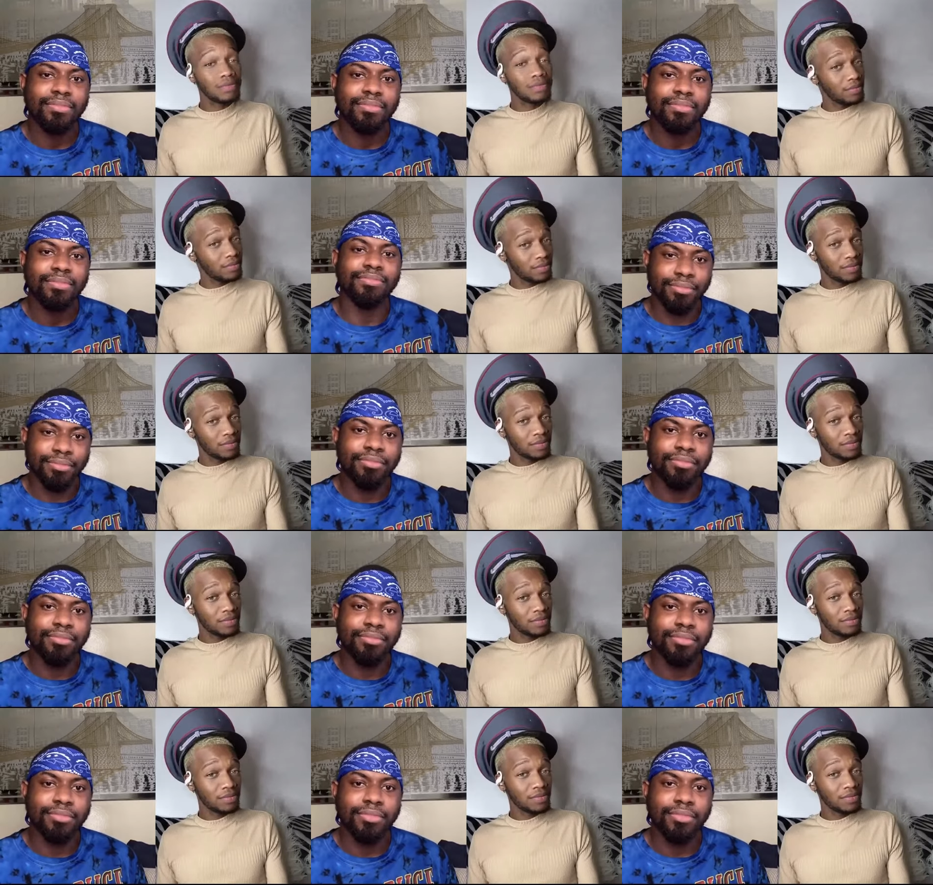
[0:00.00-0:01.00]
Speaker 1: Mm-hmm.
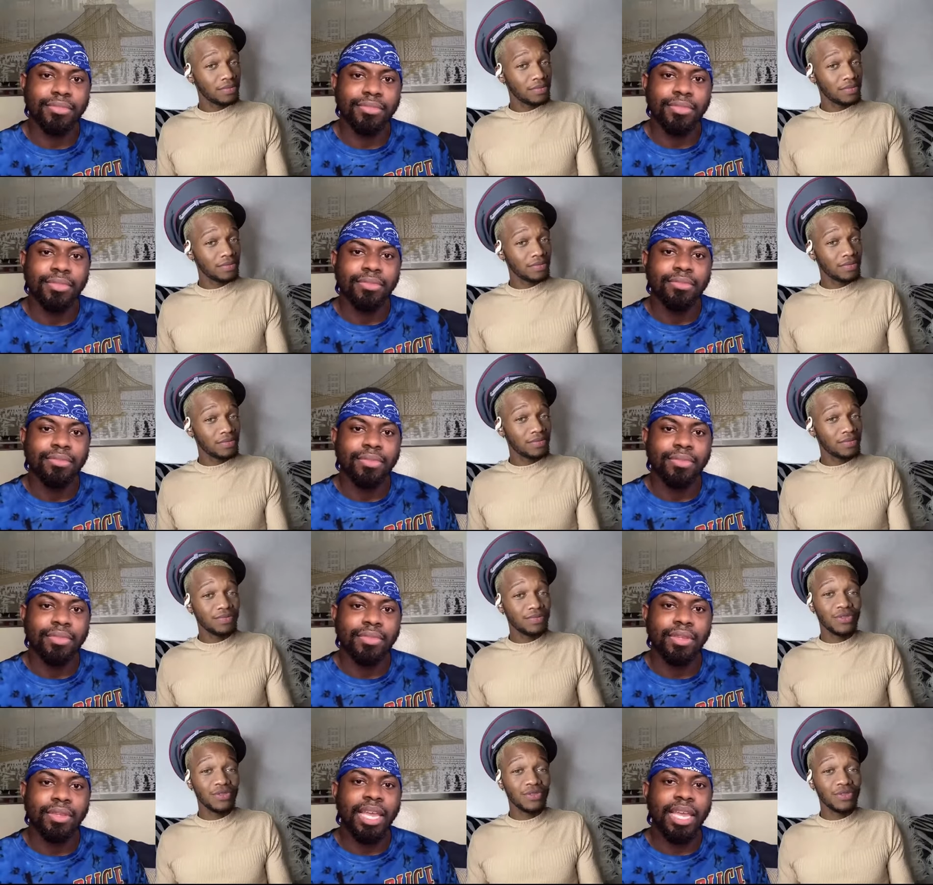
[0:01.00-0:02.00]

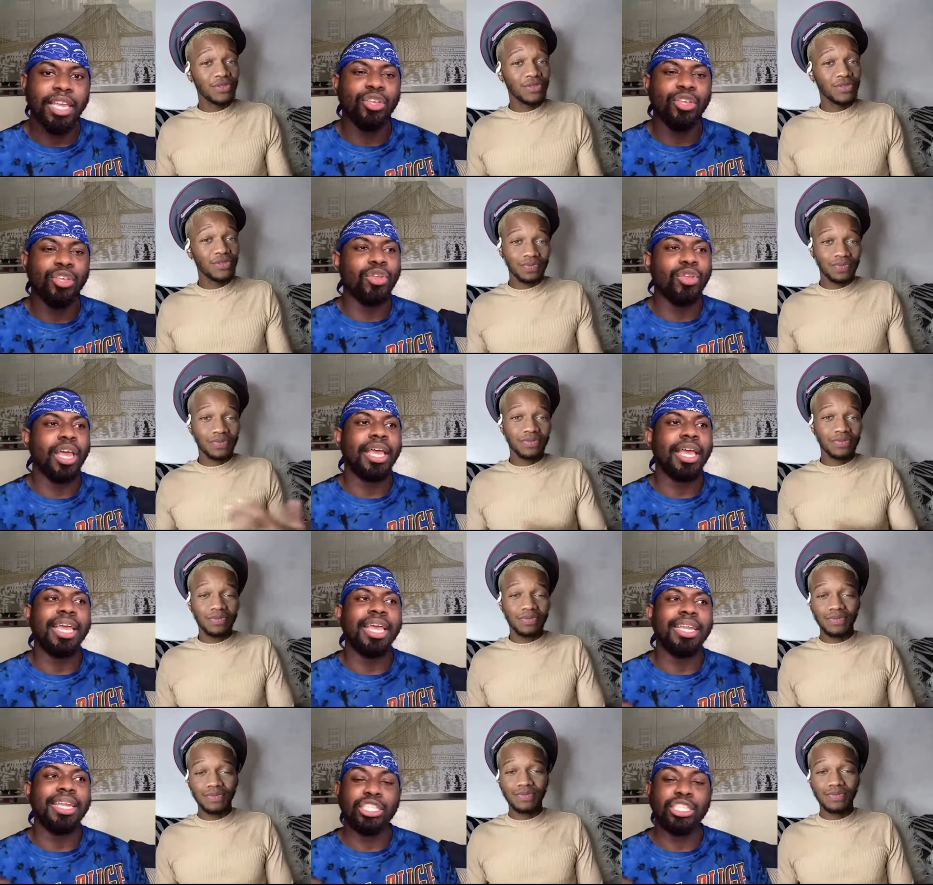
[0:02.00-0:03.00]
You know? And you
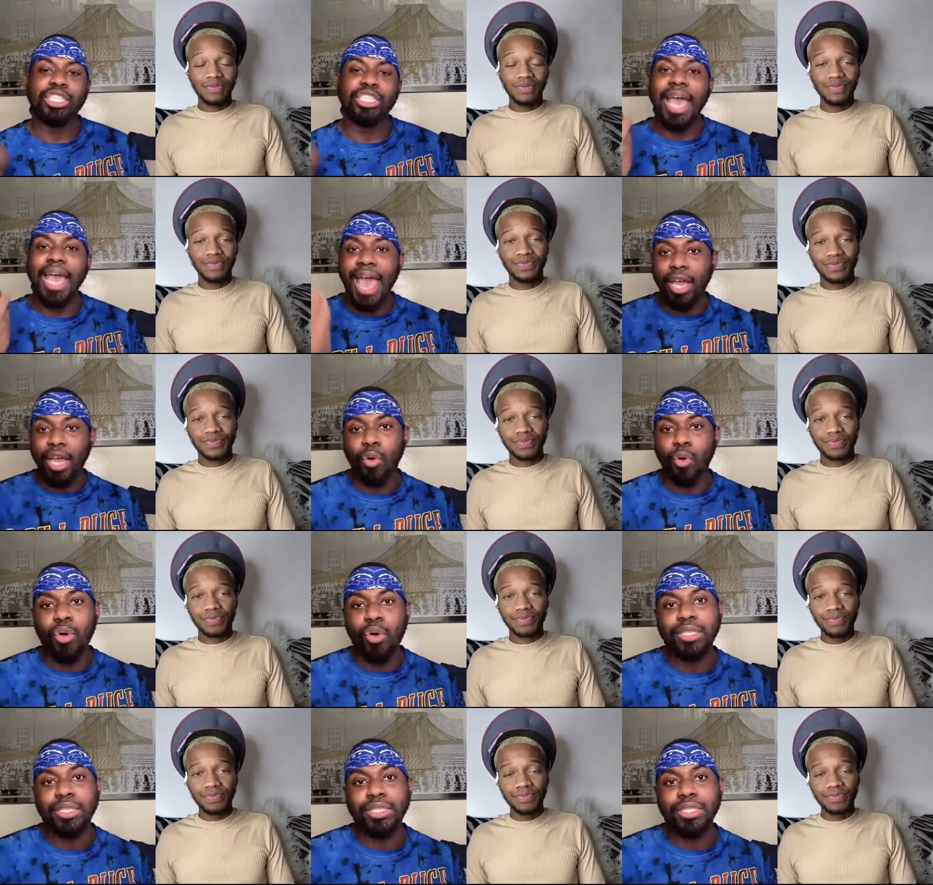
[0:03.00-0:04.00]
and to add
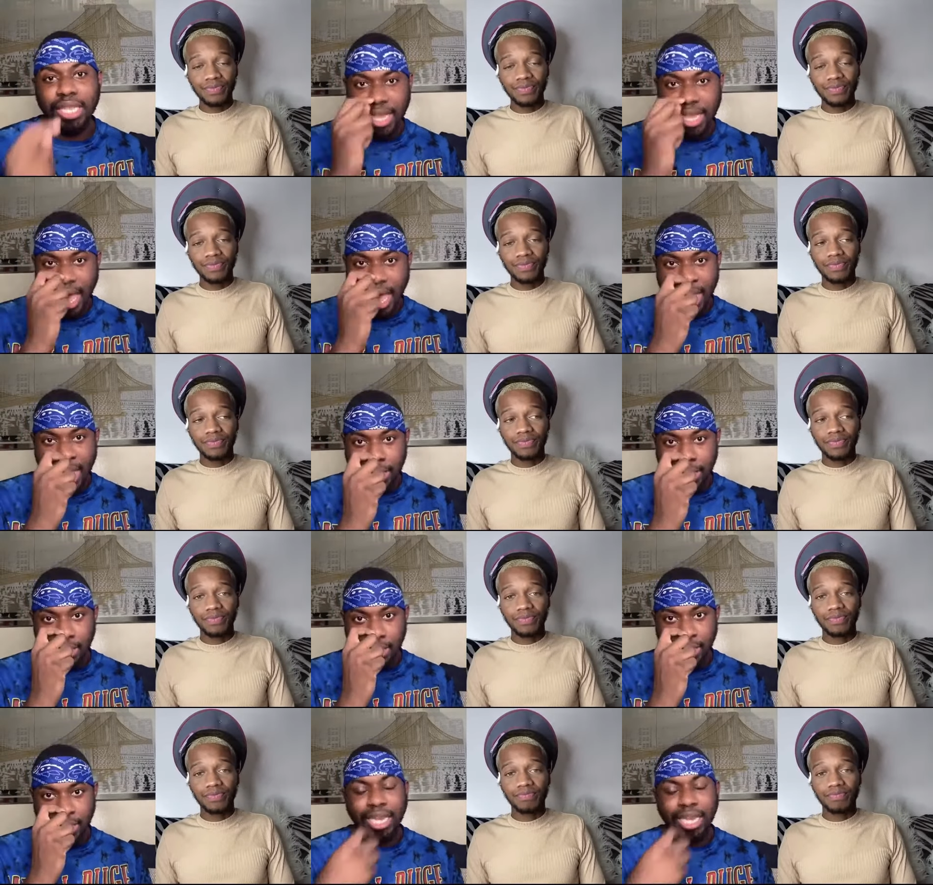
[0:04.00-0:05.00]
on to
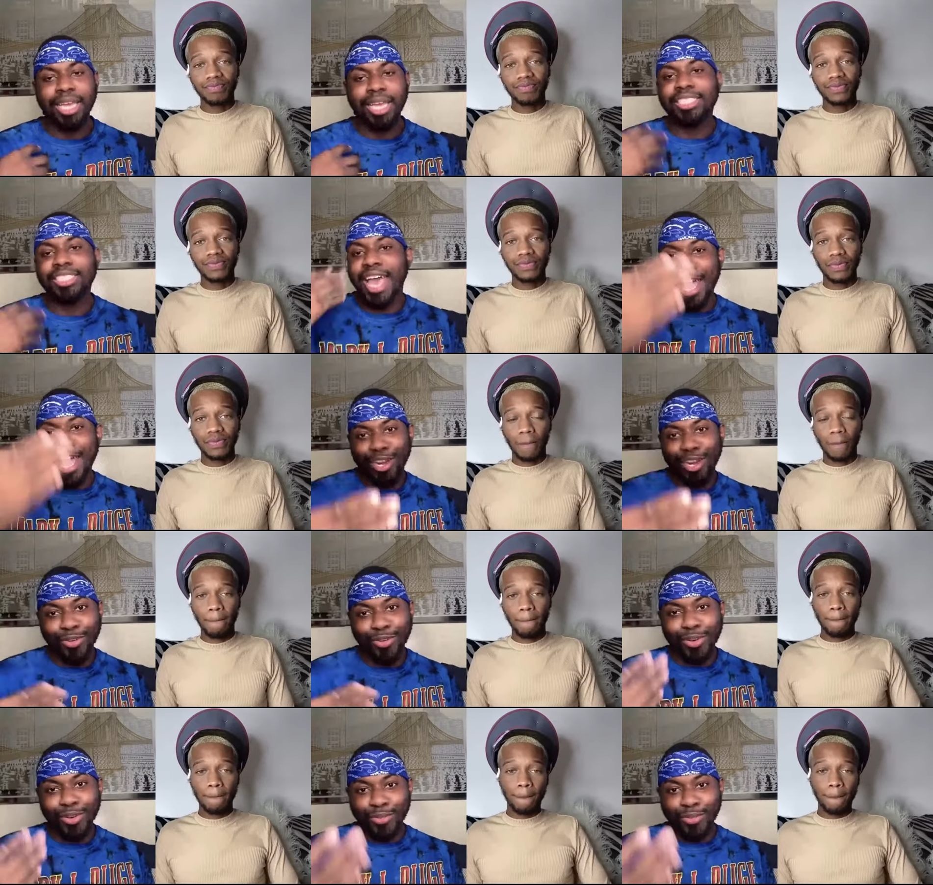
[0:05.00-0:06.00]
that, because I like to
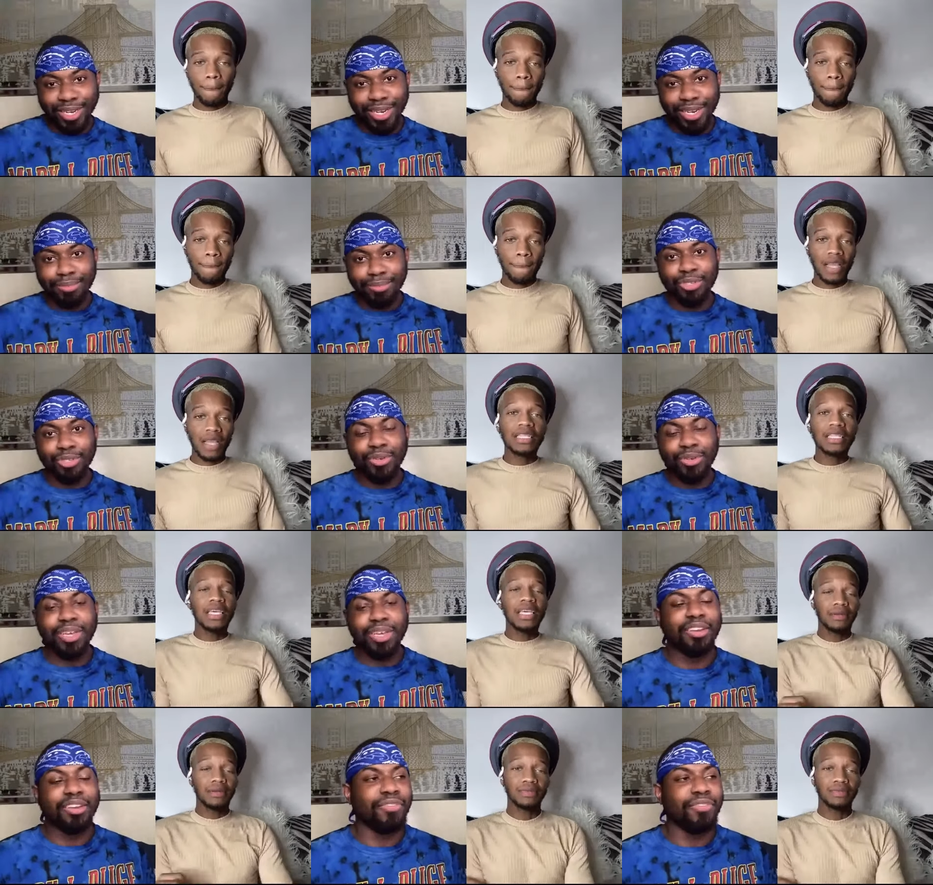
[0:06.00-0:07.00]
add on when I'm
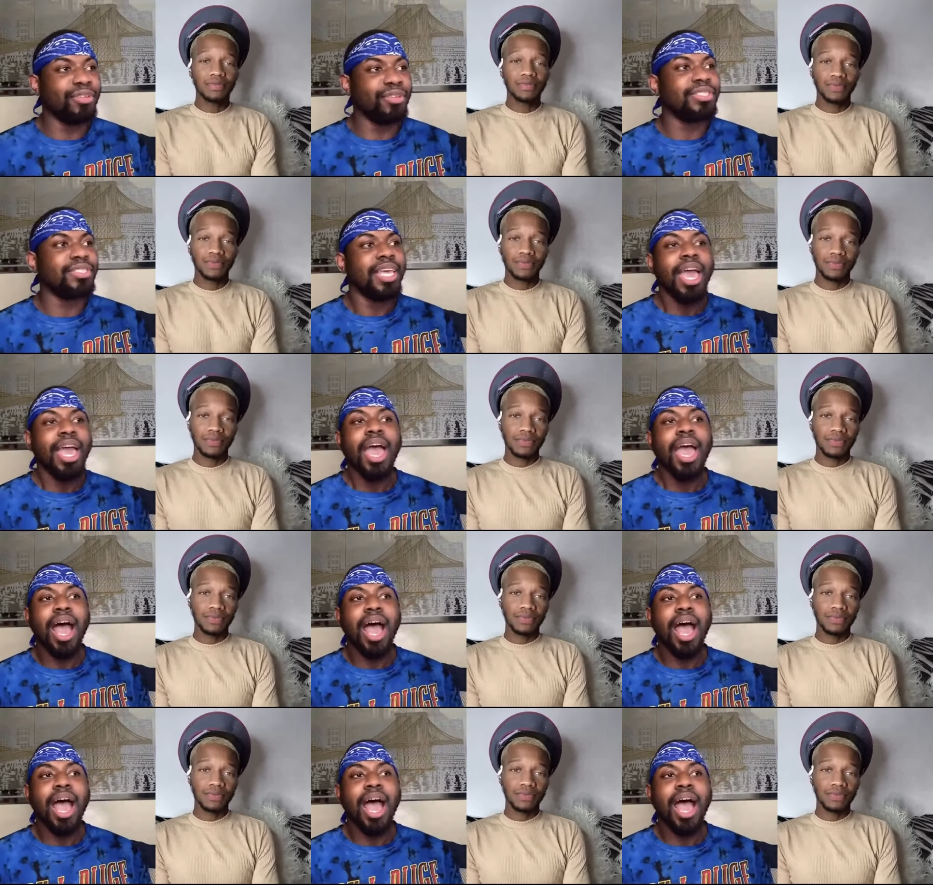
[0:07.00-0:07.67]
doing yeah. interviews.